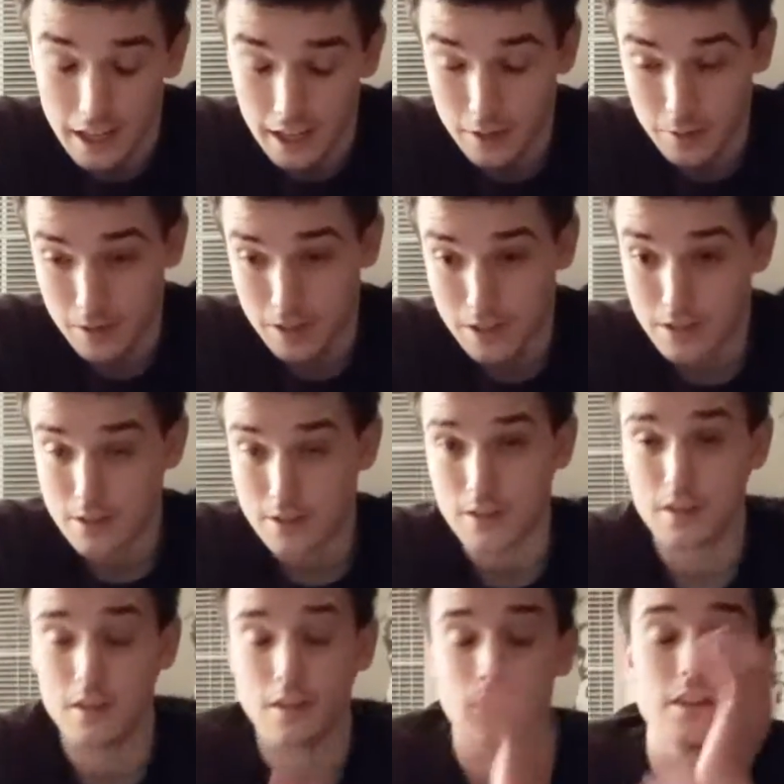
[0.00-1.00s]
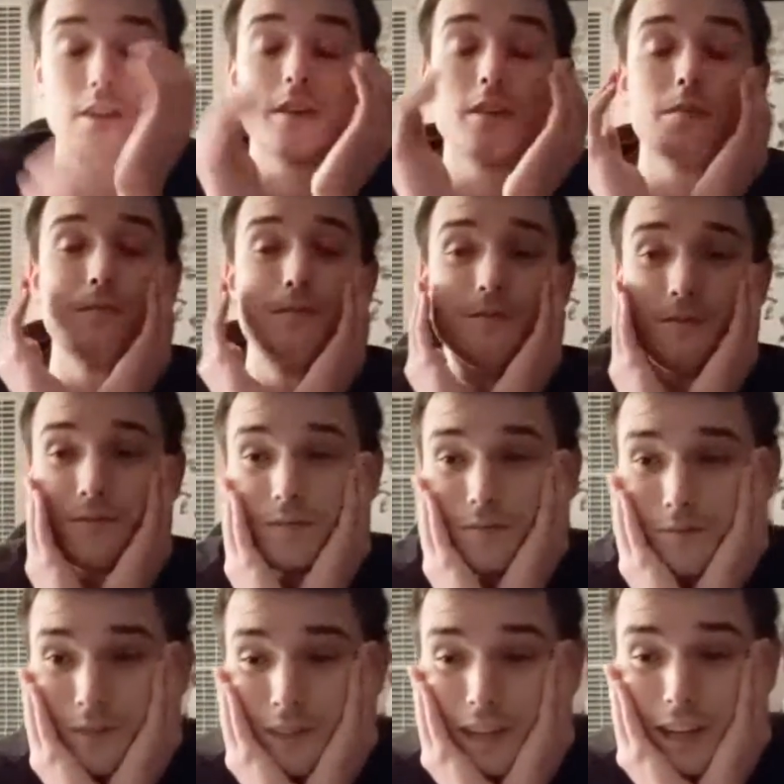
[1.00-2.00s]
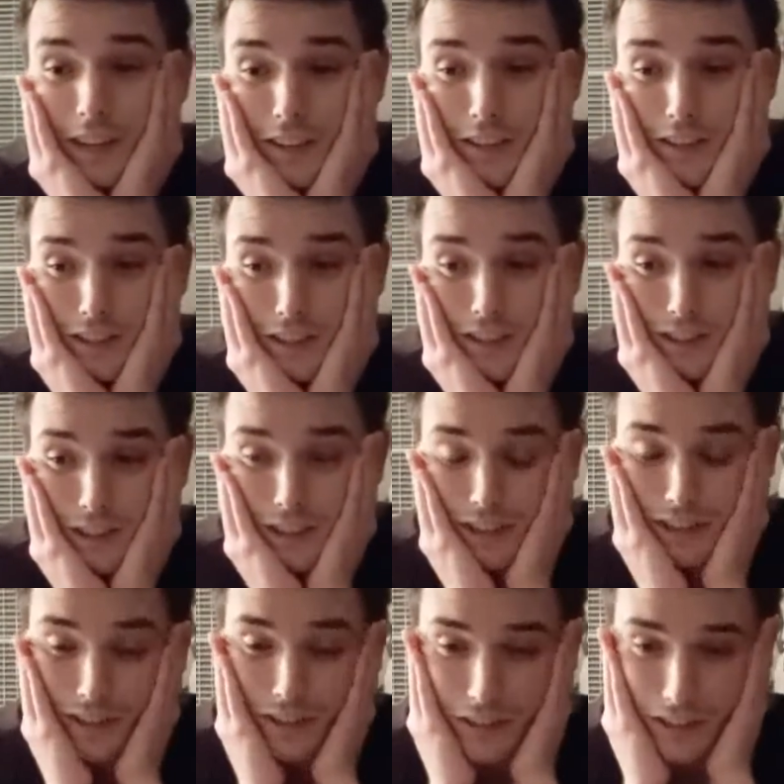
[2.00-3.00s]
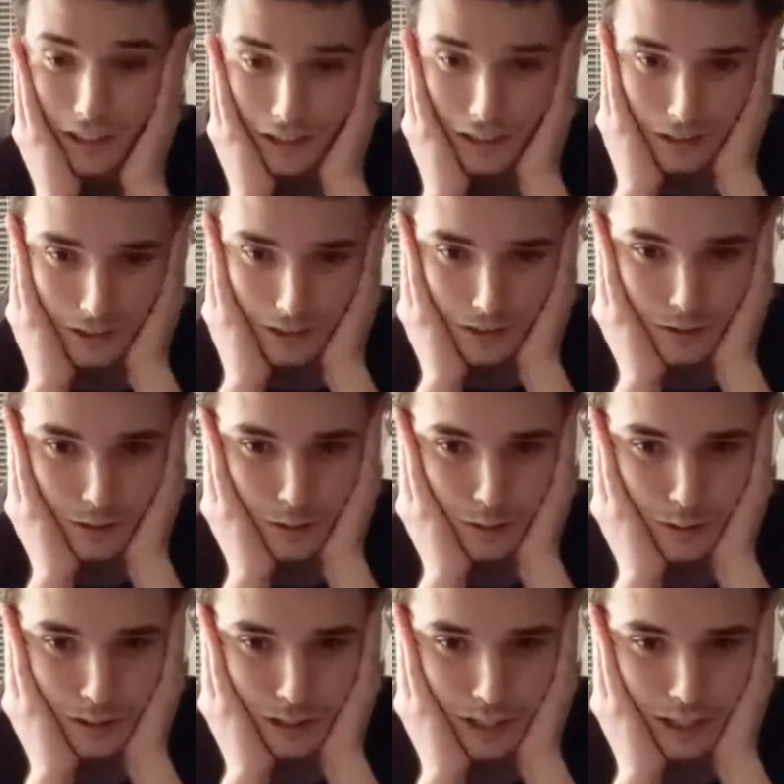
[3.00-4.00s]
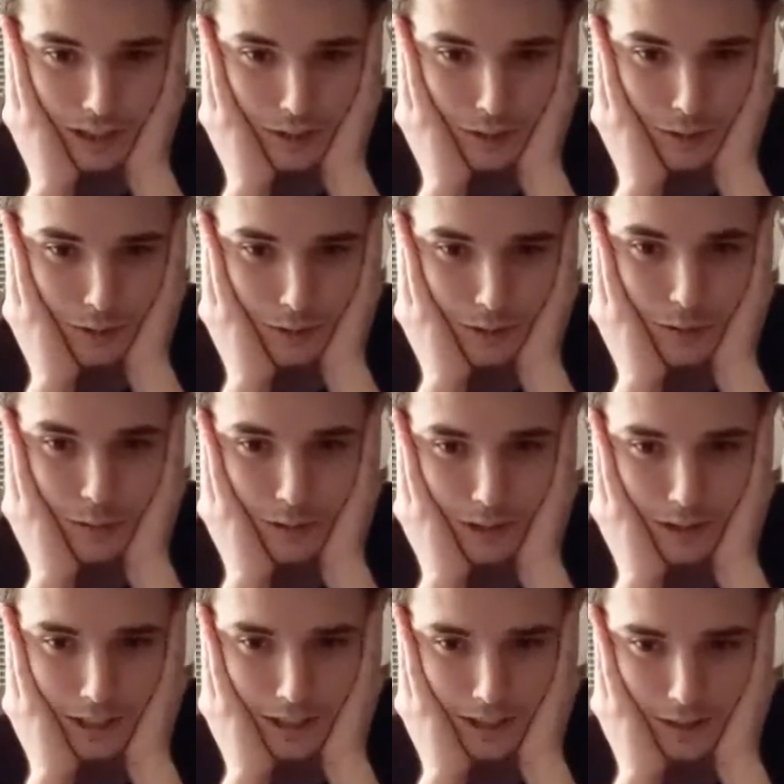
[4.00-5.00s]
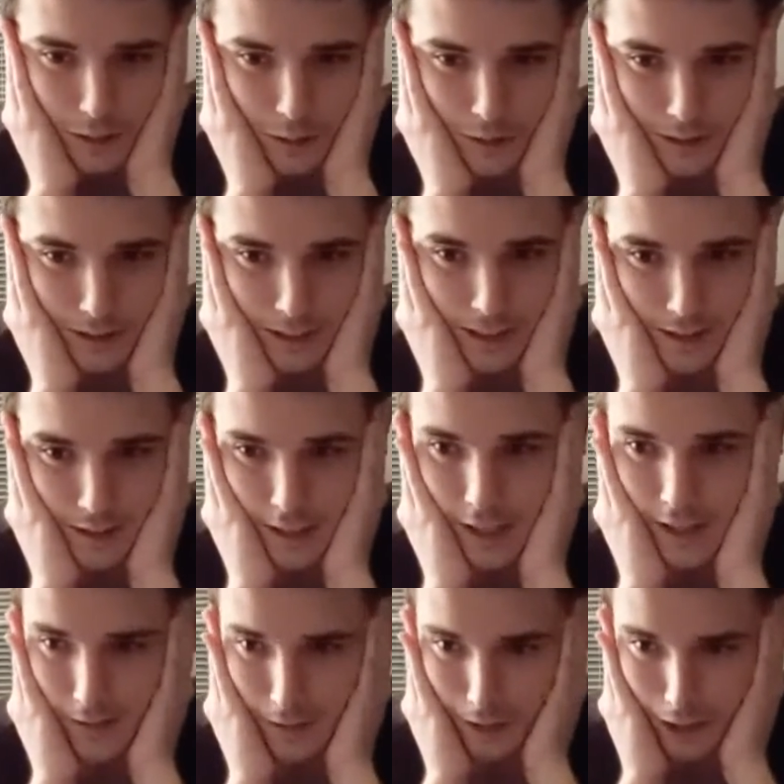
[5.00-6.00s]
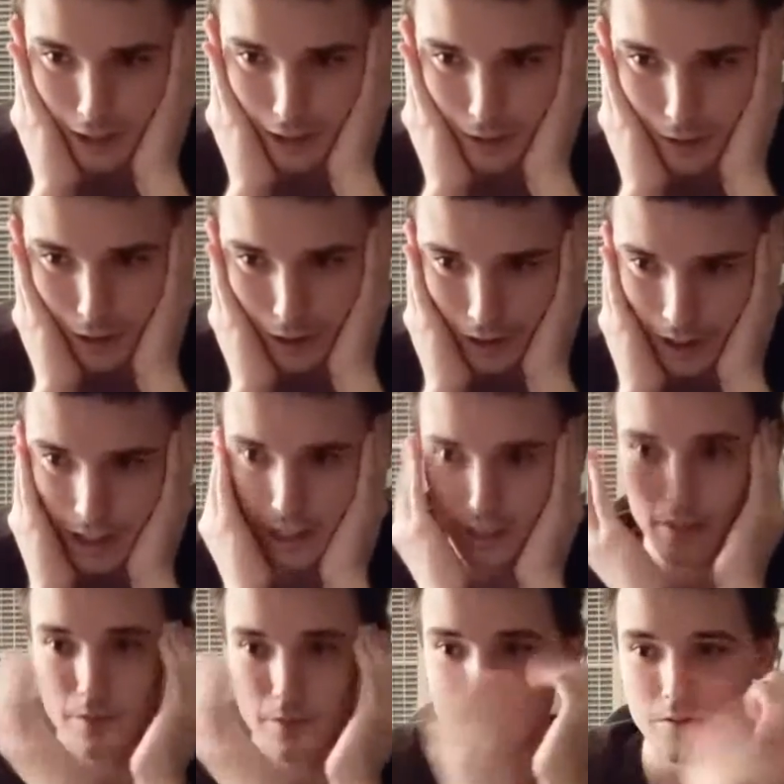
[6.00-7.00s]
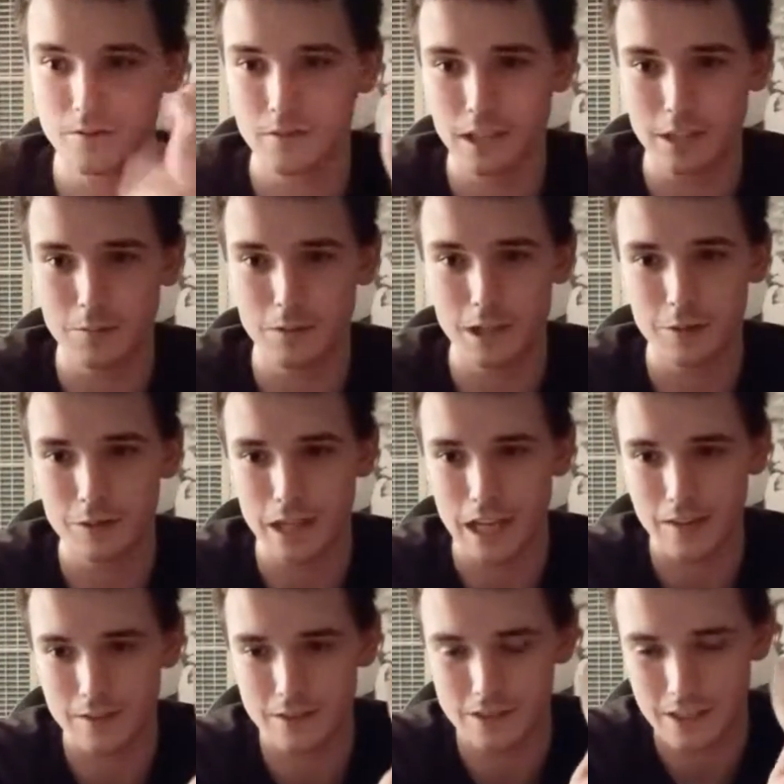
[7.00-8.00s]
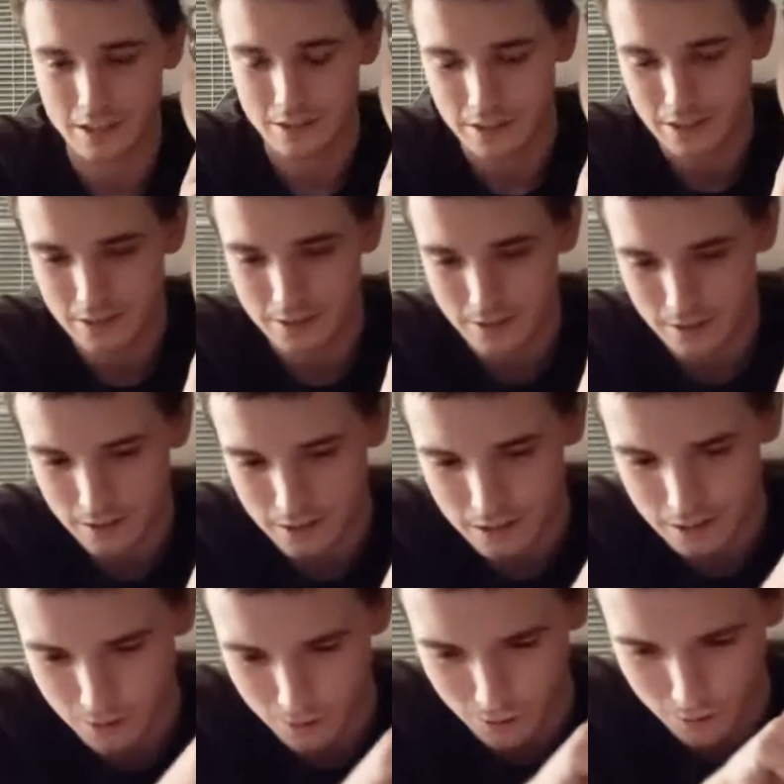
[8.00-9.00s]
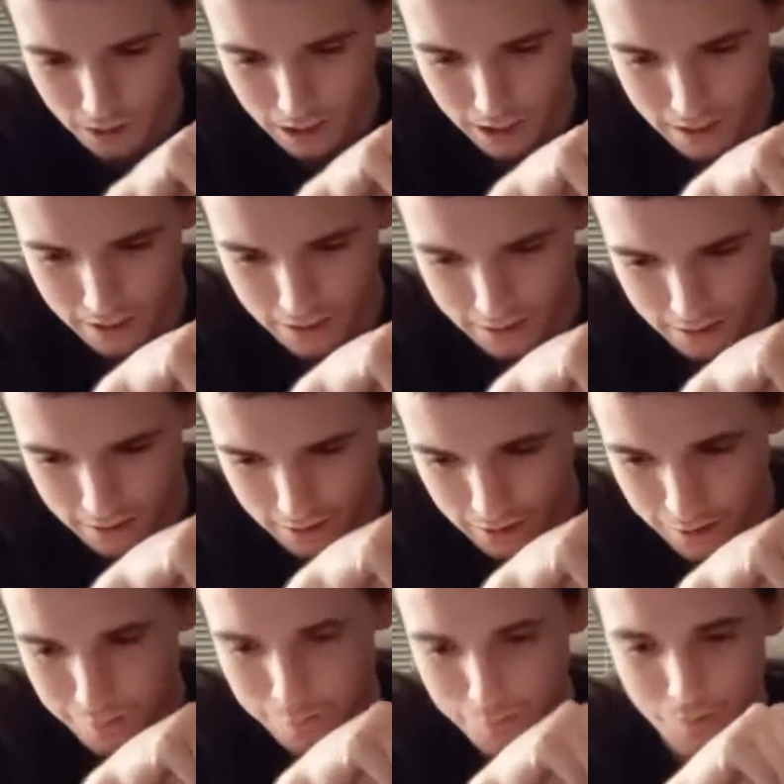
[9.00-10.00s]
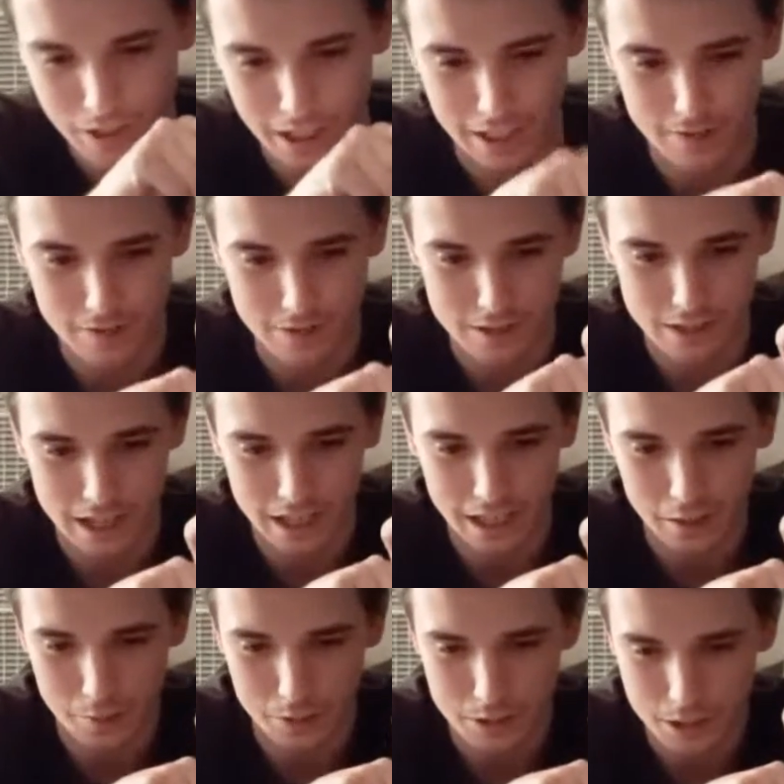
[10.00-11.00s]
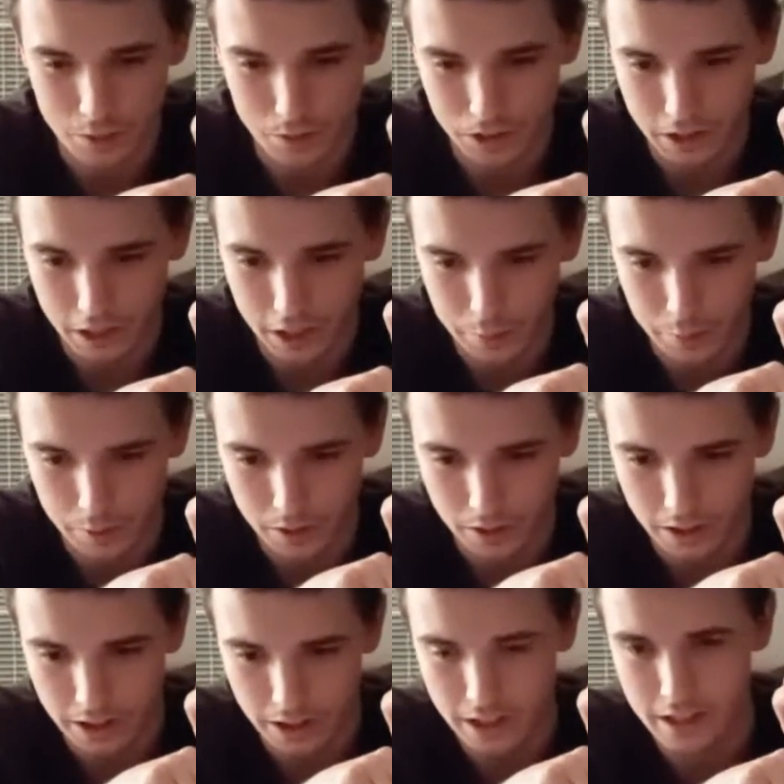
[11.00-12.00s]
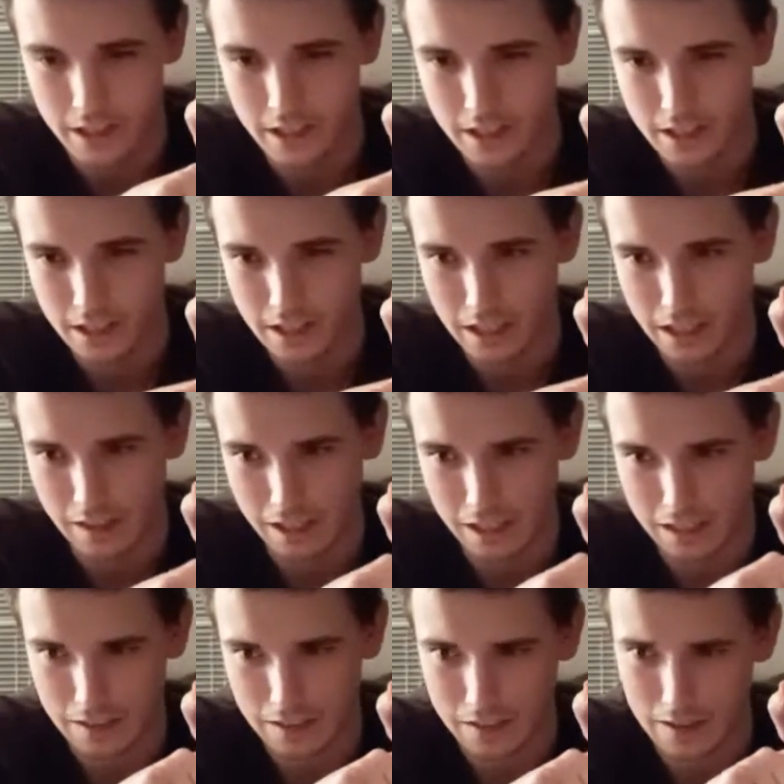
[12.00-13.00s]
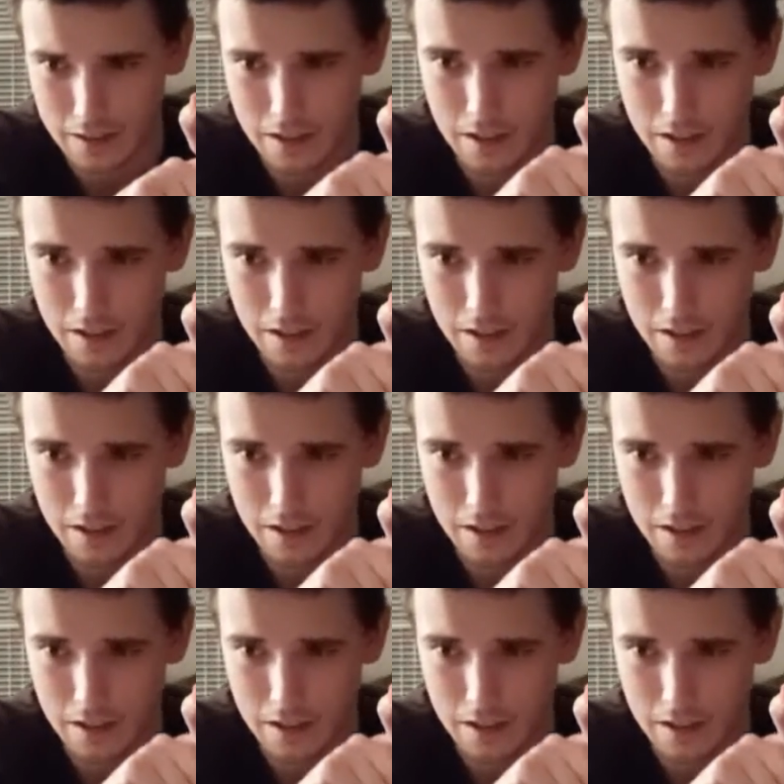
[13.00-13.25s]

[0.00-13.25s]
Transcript: anyways, I thought the story was kind of cool with like the whole intensity of not knowing like when he would have his next incident or like like if his anger was going up or not. And like,